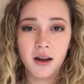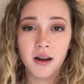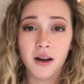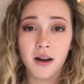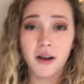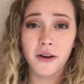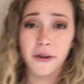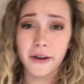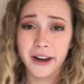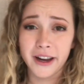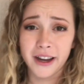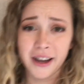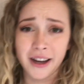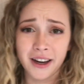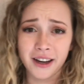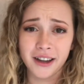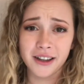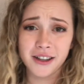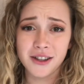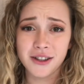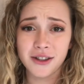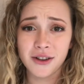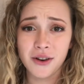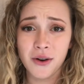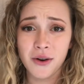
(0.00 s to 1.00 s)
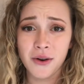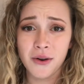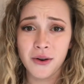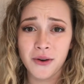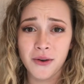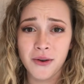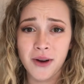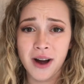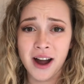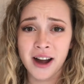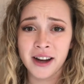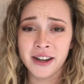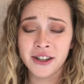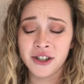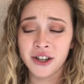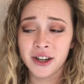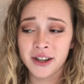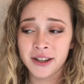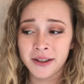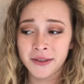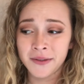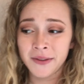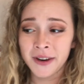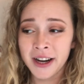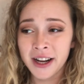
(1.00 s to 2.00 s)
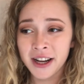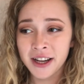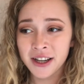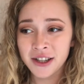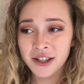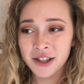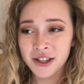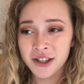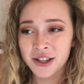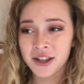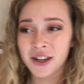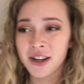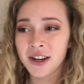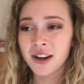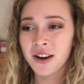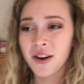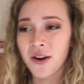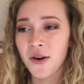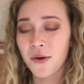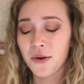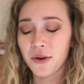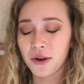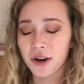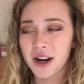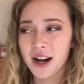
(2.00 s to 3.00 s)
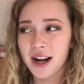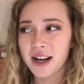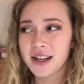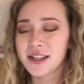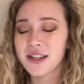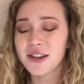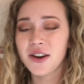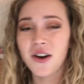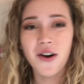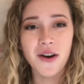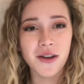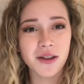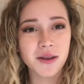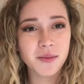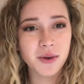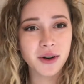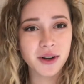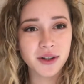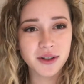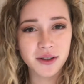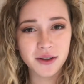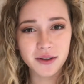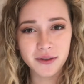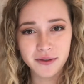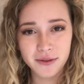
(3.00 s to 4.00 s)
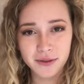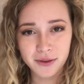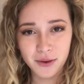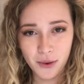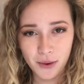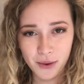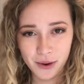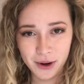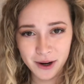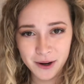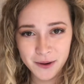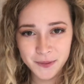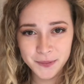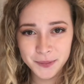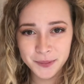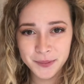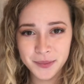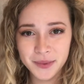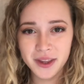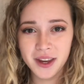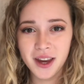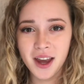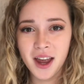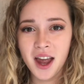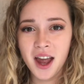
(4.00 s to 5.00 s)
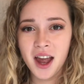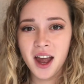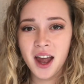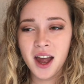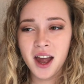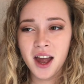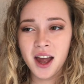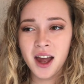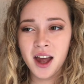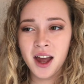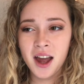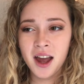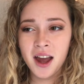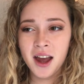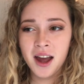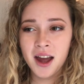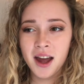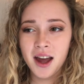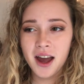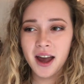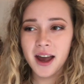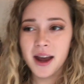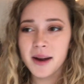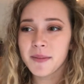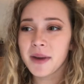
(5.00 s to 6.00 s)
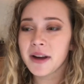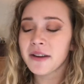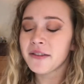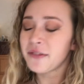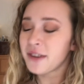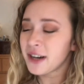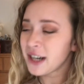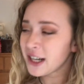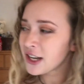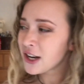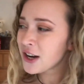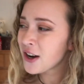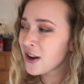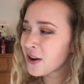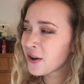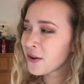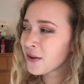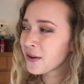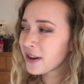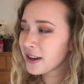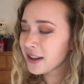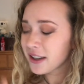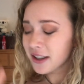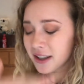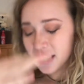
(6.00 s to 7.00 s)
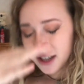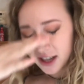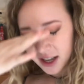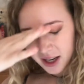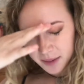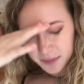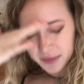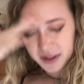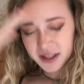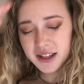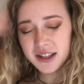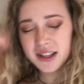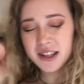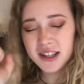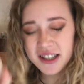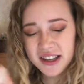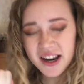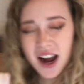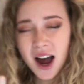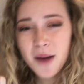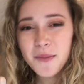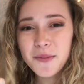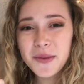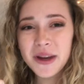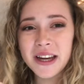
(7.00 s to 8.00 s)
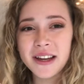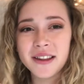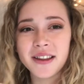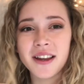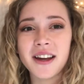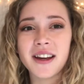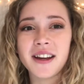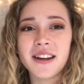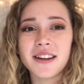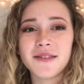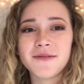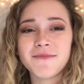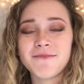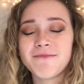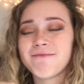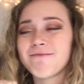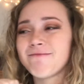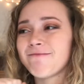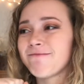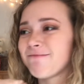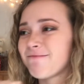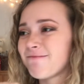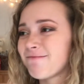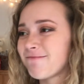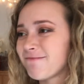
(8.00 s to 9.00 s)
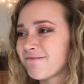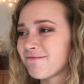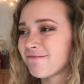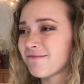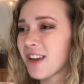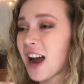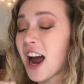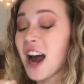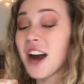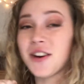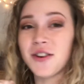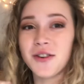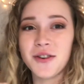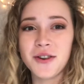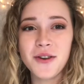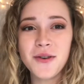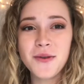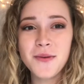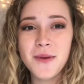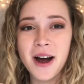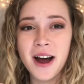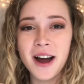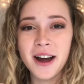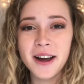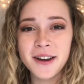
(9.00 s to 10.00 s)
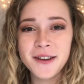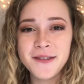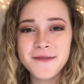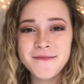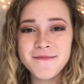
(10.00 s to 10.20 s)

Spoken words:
Okay, so I just finished organizing all the books on the floor. And my video keeps stopping, like, I don't know why.